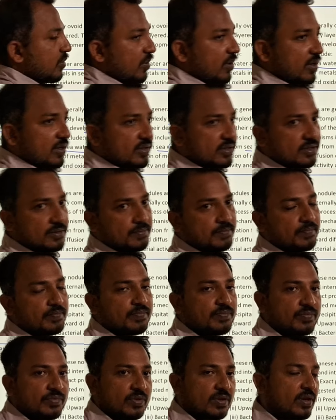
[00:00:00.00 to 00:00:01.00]
nucleus.
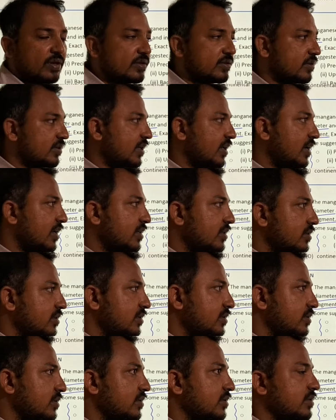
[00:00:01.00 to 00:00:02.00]
So there are
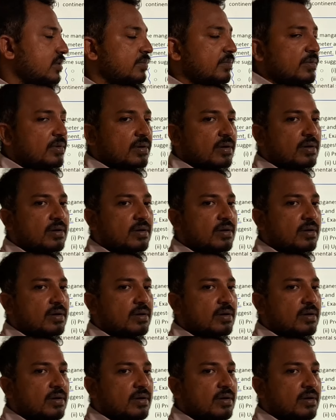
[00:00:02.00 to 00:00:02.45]
some